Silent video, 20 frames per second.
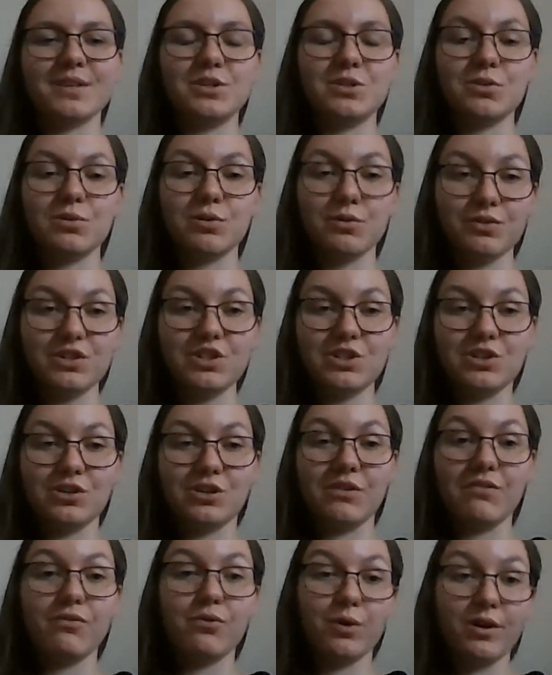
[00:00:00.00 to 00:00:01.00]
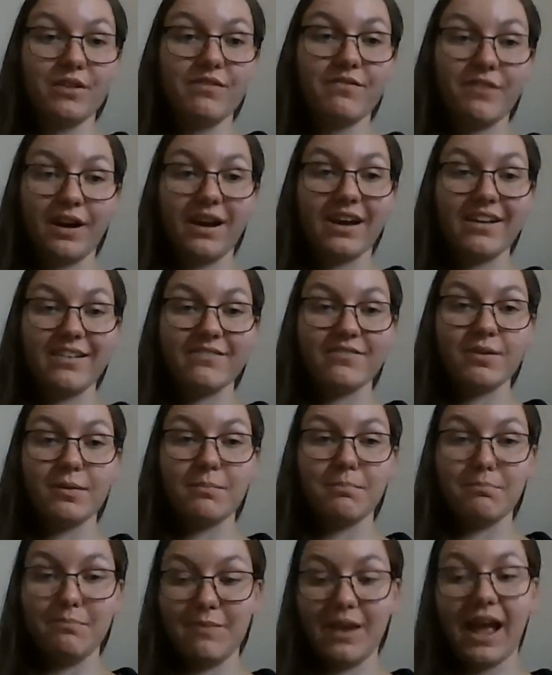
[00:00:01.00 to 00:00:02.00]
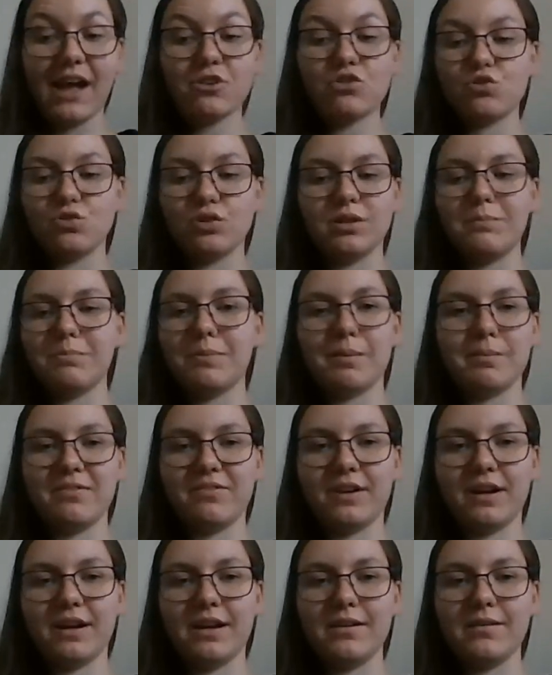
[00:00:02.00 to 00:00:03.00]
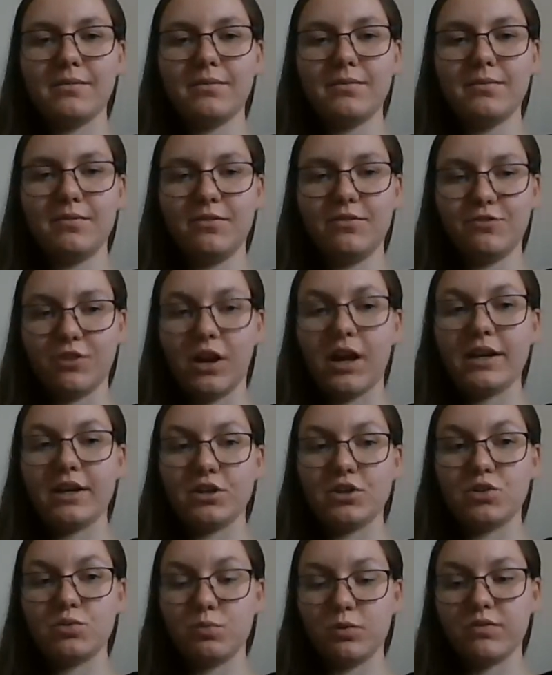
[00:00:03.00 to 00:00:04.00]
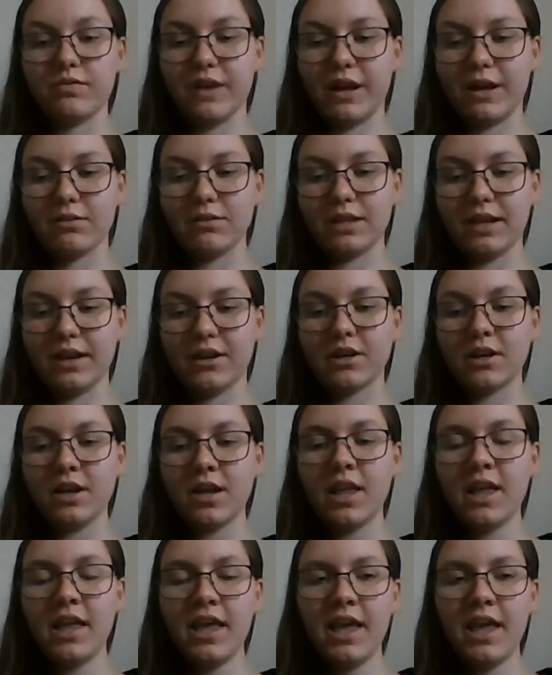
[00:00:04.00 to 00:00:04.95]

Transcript: So originally 45 naturally mummified friars were found there.